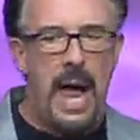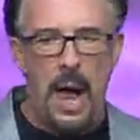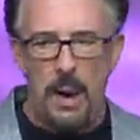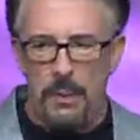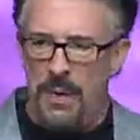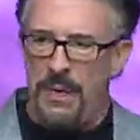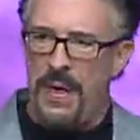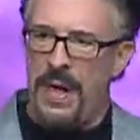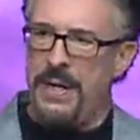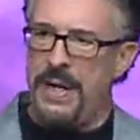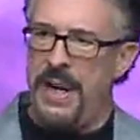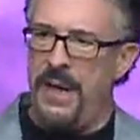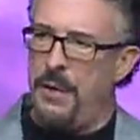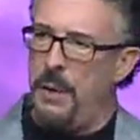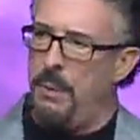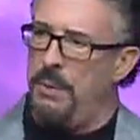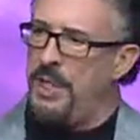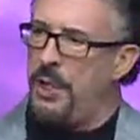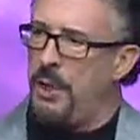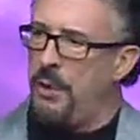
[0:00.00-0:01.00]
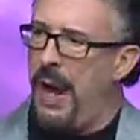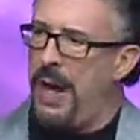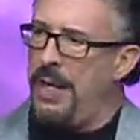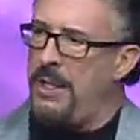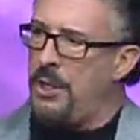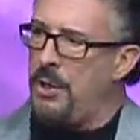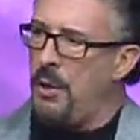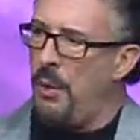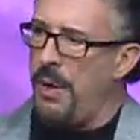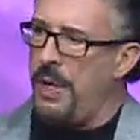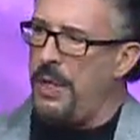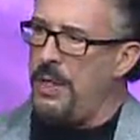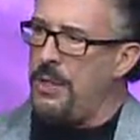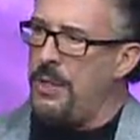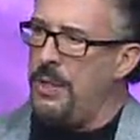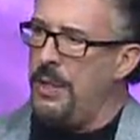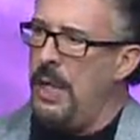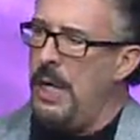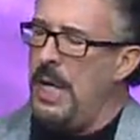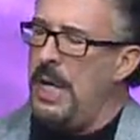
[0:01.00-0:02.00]
And when they did, there was a grain
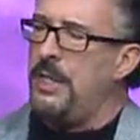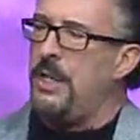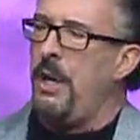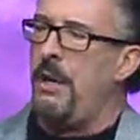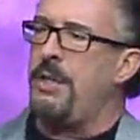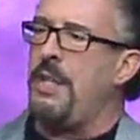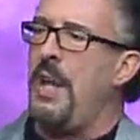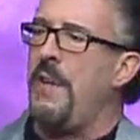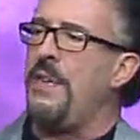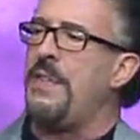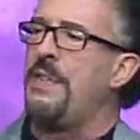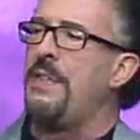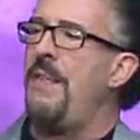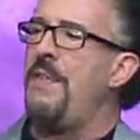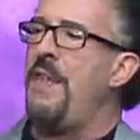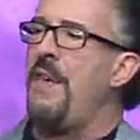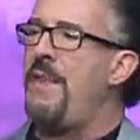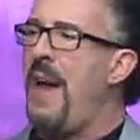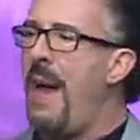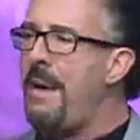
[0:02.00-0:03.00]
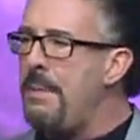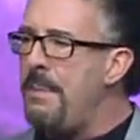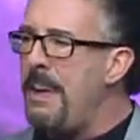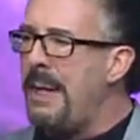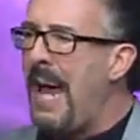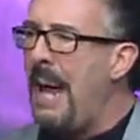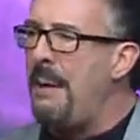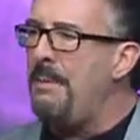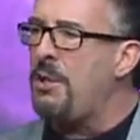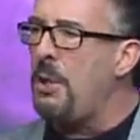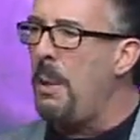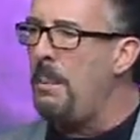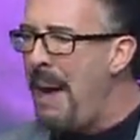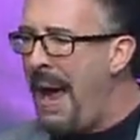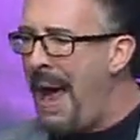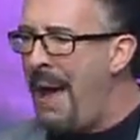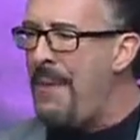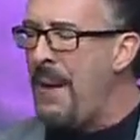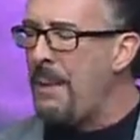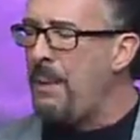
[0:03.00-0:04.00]
shortage. Josephus said the famine became so
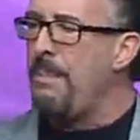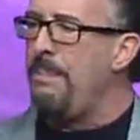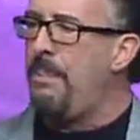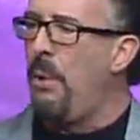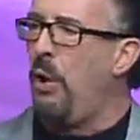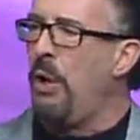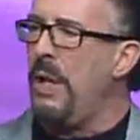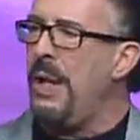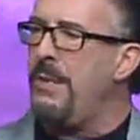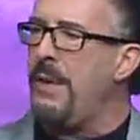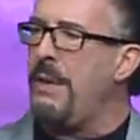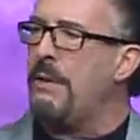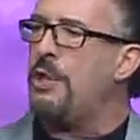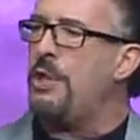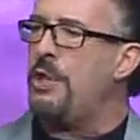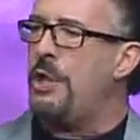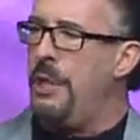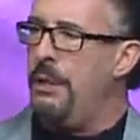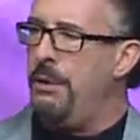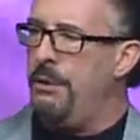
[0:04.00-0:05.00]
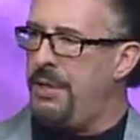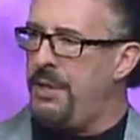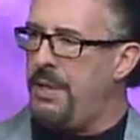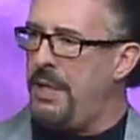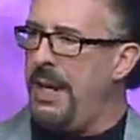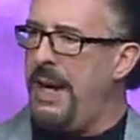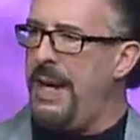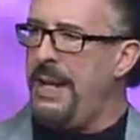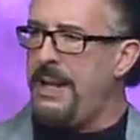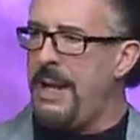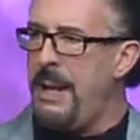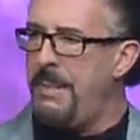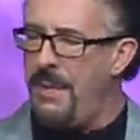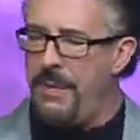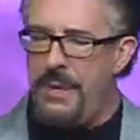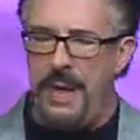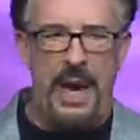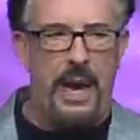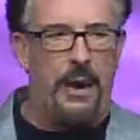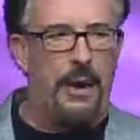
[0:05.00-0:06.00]
bad they were boiling their shoes to eat
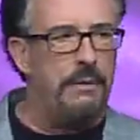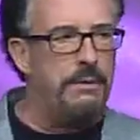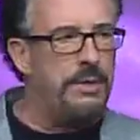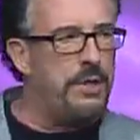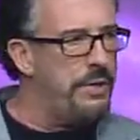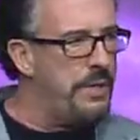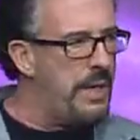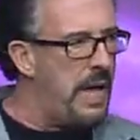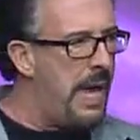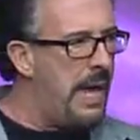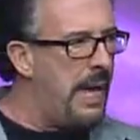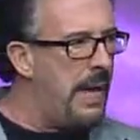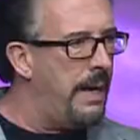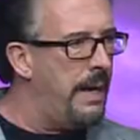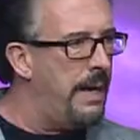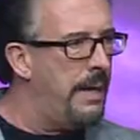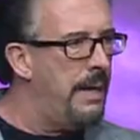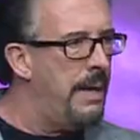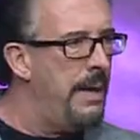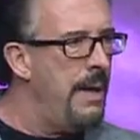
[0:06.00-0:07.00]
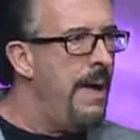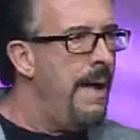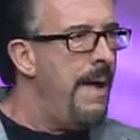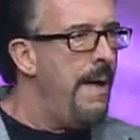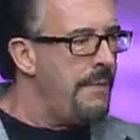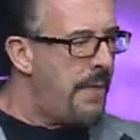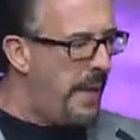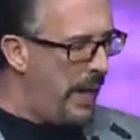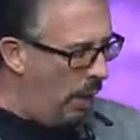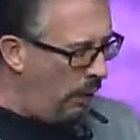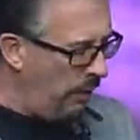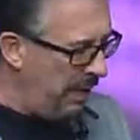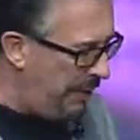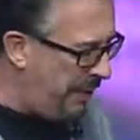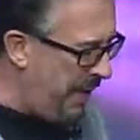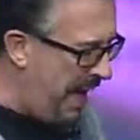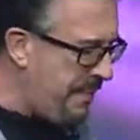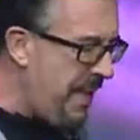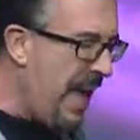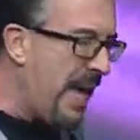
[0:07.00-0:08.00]
them in the area of Judea. The
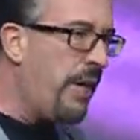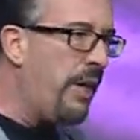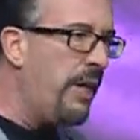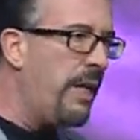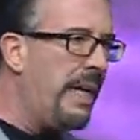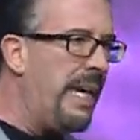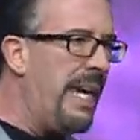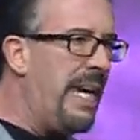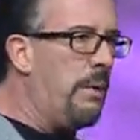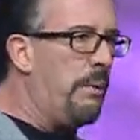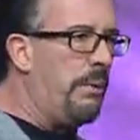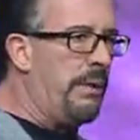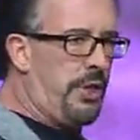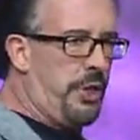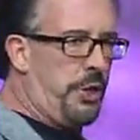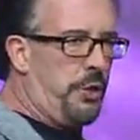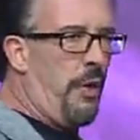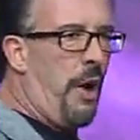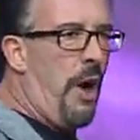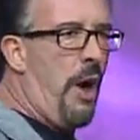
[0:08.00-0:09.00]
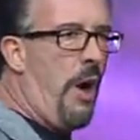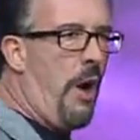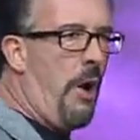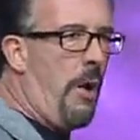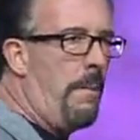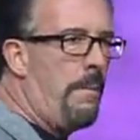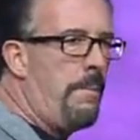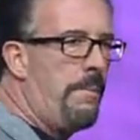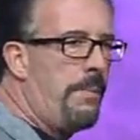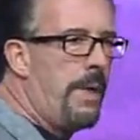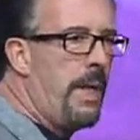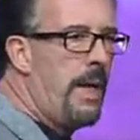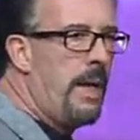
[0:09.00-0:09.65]
only thing they could eat was straw.